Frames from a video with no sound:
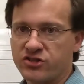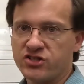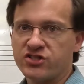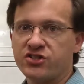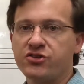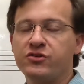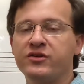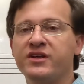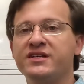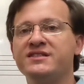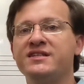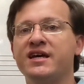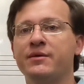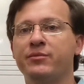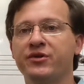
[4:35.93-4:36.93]
just to do an
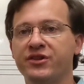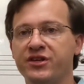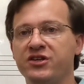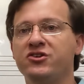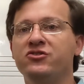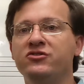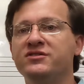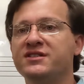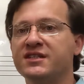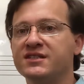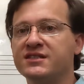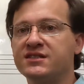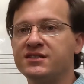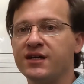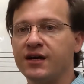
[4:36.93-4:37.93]
example that
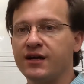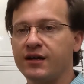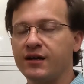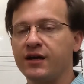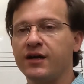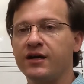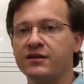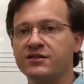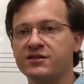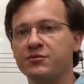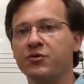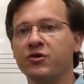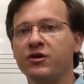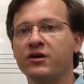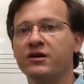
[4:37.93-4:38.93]
uses some
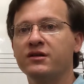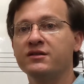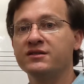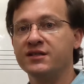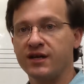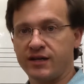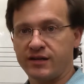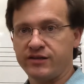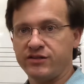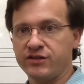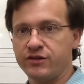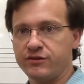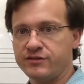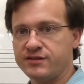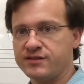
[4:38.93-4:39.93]
more dotted
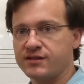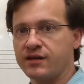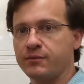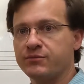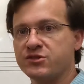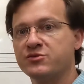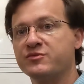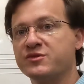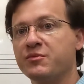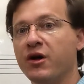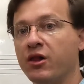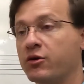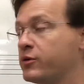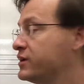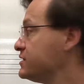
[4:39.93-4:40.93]
notes, some
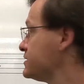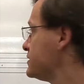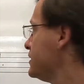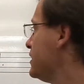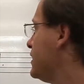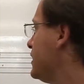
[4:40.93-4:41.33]
smaller ones.